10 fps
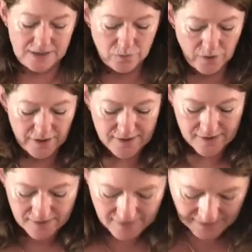it
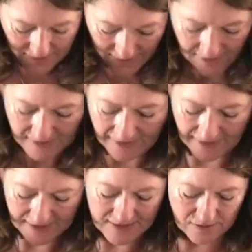was, and
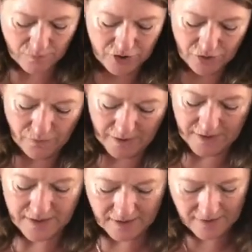that's what you
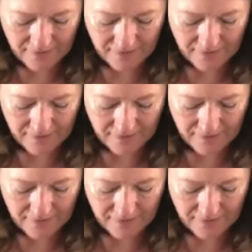want.